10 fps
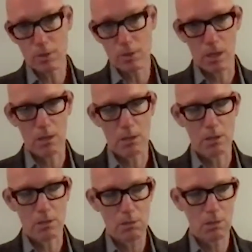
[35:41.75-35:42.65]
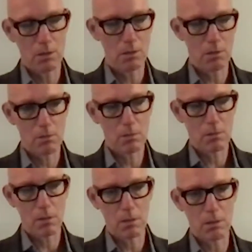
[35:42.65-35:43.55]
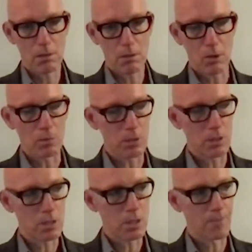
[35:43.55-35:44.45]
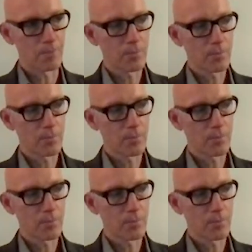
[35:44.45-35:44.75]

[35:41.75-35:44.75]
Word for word: in the end in a in a in this global system